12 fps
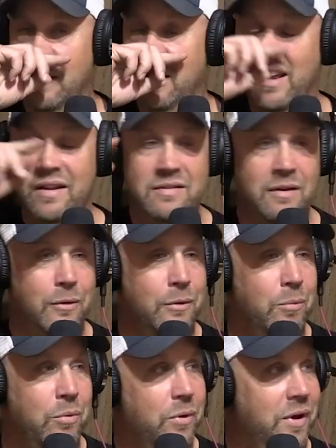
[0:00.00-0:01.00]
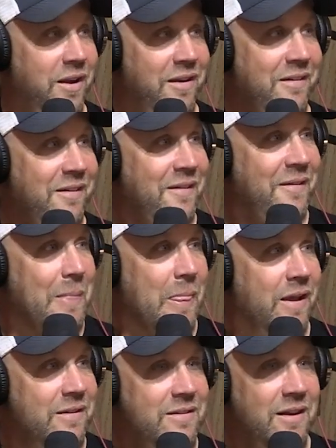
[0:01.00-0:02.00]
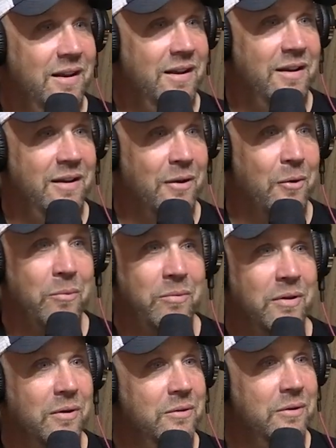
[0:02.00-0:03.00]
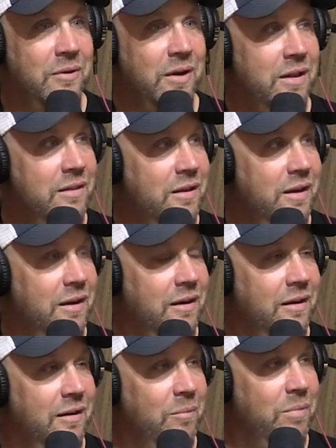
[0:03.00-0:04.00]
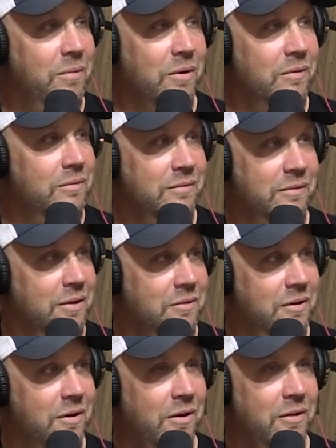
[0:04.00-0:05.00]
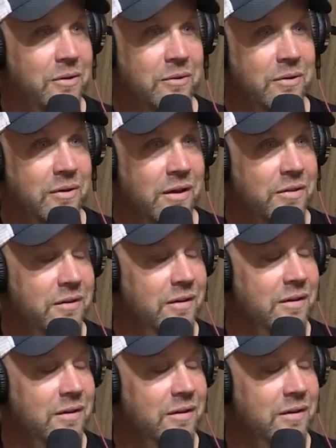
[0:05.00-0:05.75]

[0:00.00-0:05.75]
And I said, "Oh boy," I said, "Don't do anything. Don't call. Don't do nothing.